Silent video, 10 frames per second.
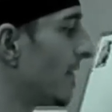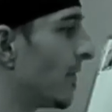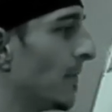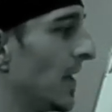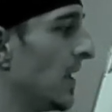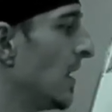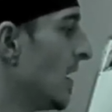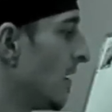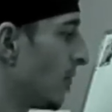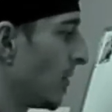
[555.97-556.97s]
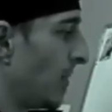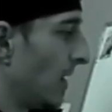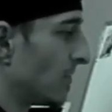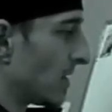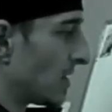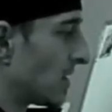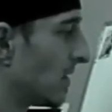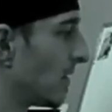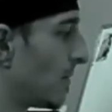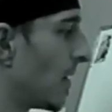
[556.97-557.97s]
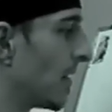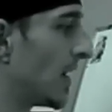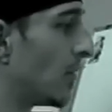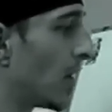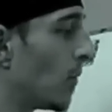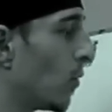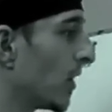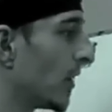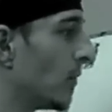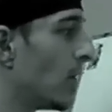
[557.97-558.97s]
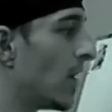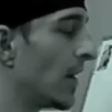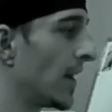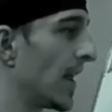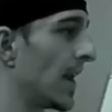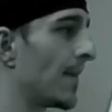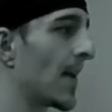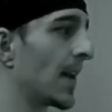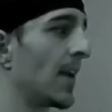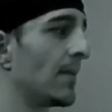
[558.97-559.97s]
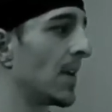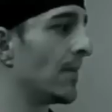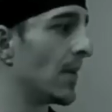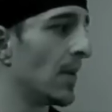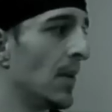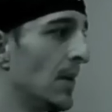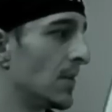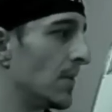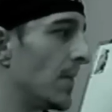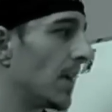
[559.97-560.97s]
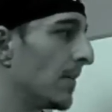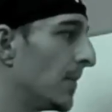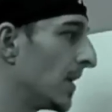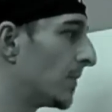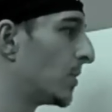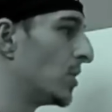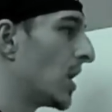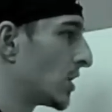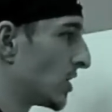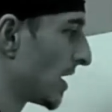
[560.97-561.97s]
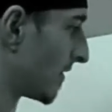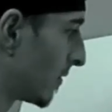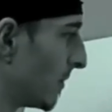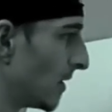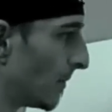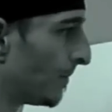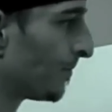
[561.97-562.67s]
For me, 3 p.m. is still a part of the day where I'm working real hard, and I'm not gonna have time to make a big production out of a meal.